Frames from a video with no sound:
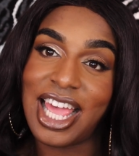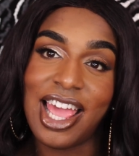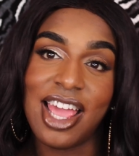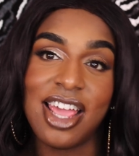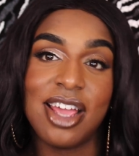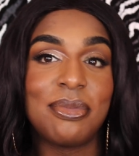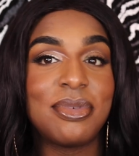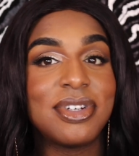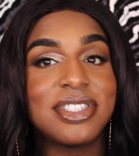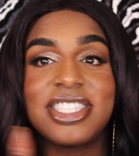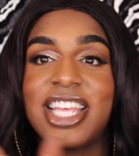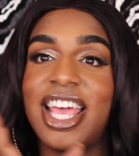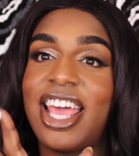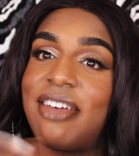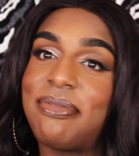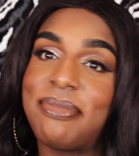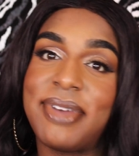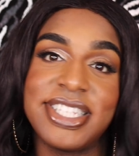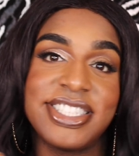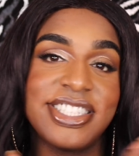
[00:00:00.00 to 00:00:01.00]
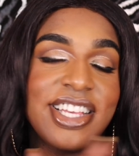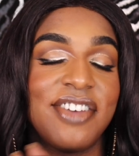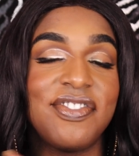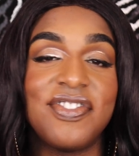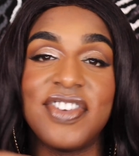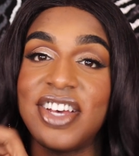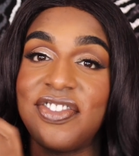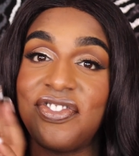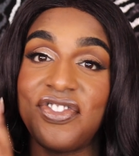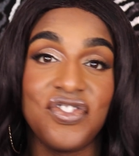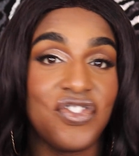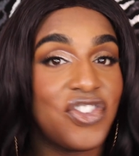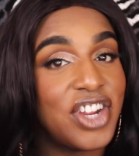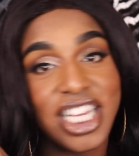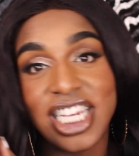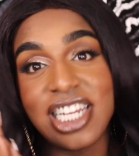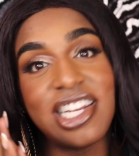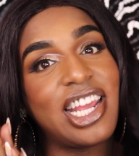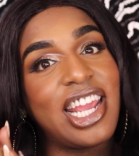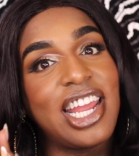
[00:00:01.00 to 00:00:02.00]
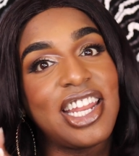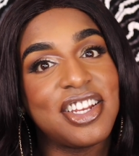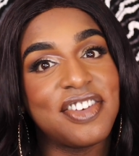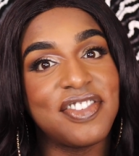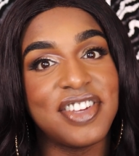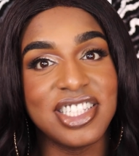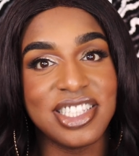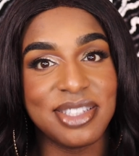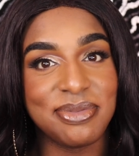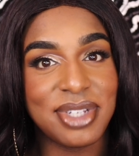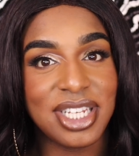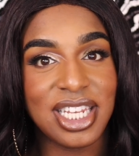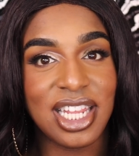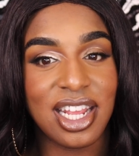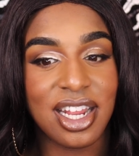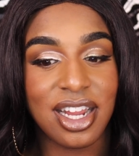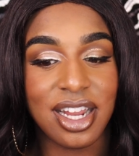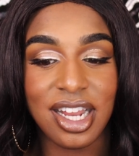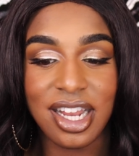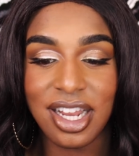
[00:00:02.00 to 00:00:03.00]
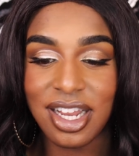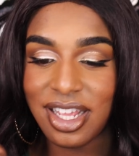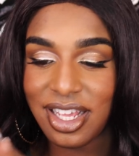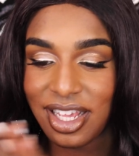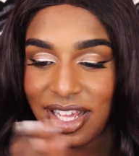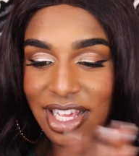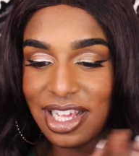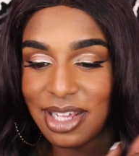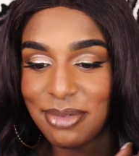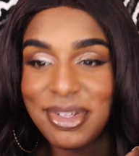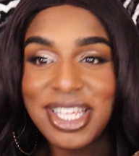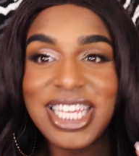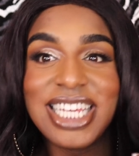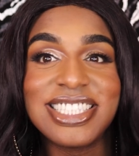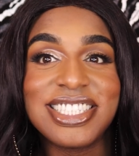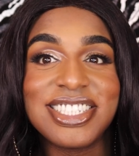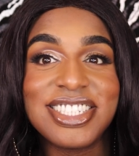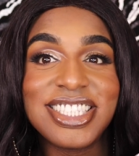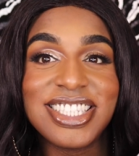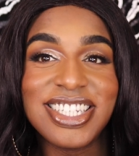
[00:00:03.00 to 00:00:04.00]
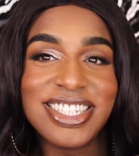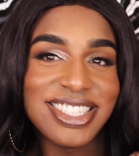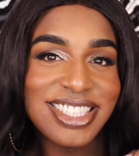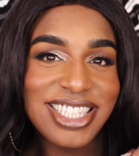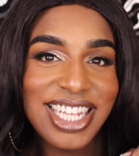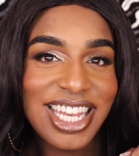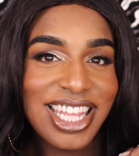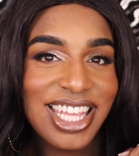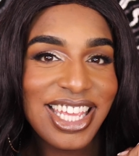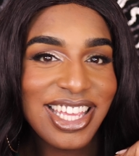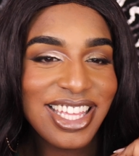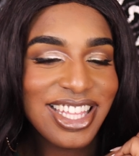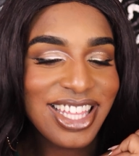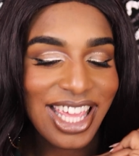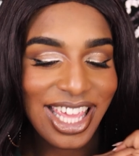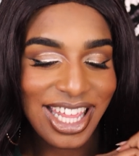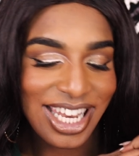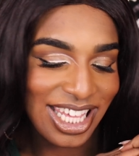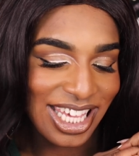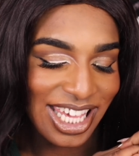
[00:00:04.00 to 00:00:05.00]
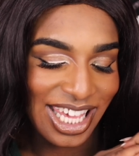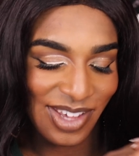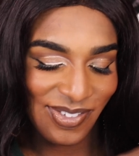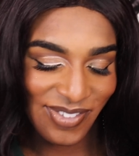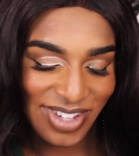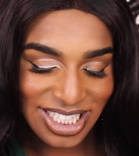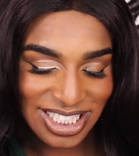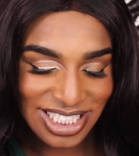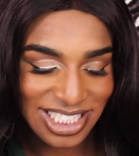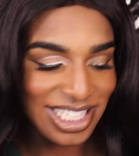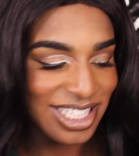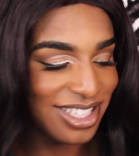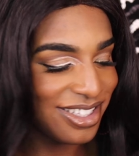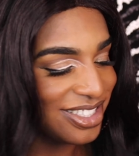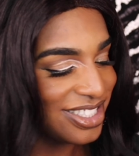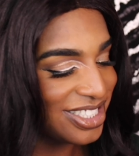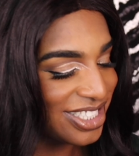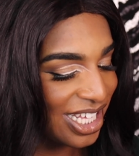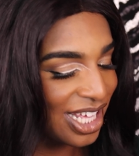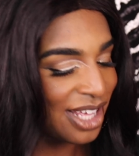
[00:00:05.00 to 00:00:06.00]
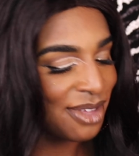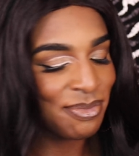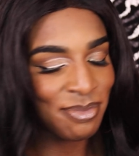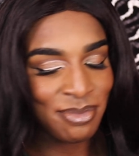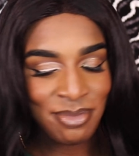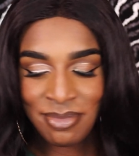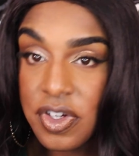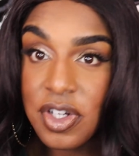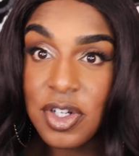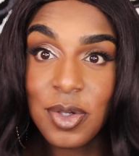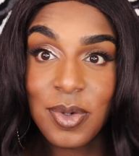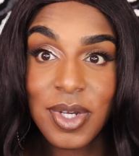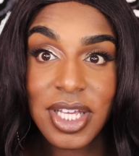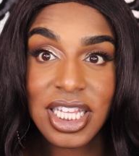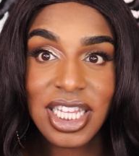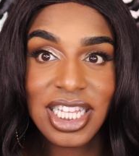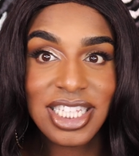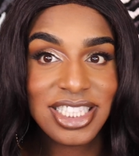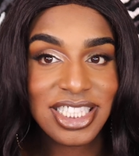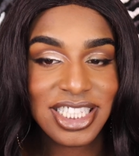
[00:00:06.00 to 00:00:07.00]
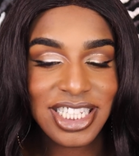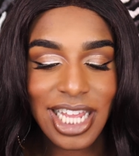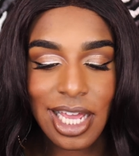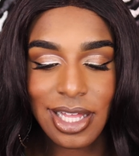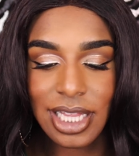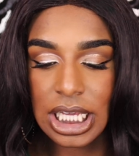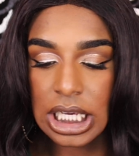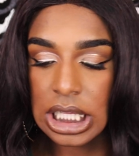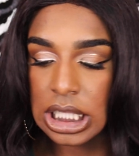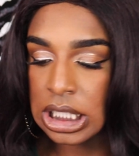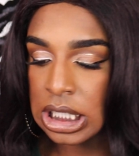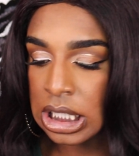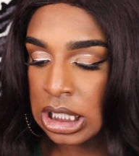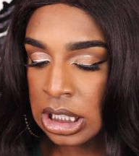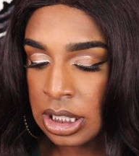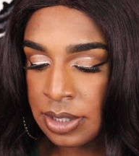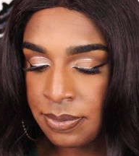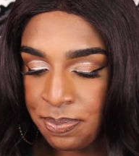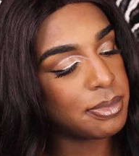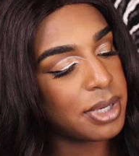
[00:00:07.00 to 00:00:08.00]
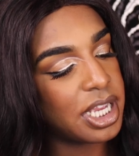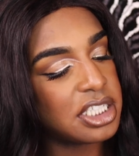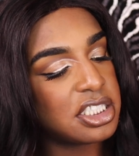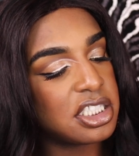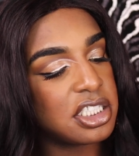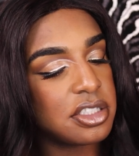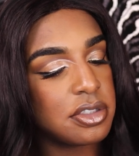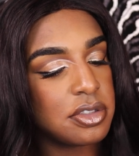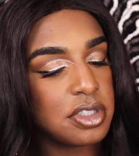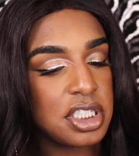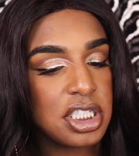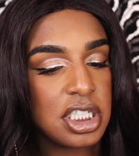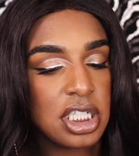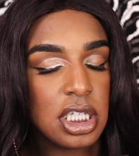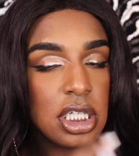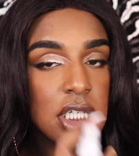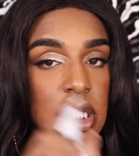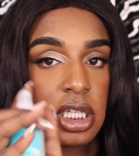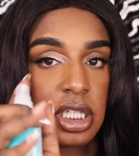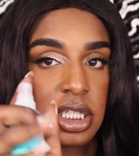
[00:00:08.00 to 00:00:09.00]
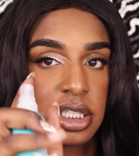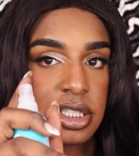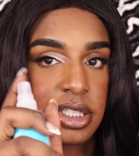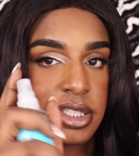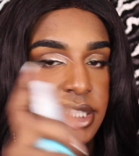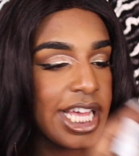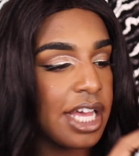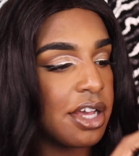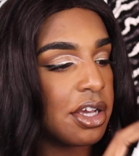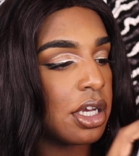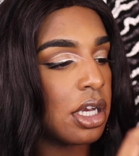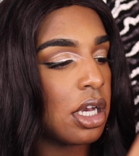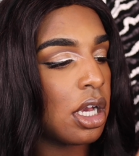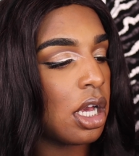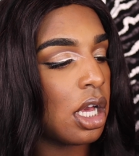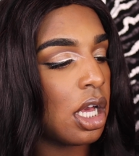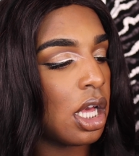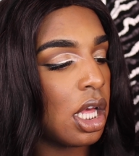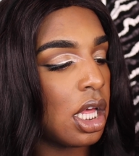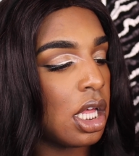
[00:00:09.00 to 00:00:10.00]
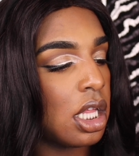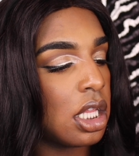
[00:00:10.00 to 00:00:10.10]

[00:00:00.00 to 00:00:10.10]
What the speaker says: I almost had myself a freaking aneurysm in here because they're so stunning and I can't wait to use them. Real quick, let's see how they clean. My chisel cheek. This is alcohol.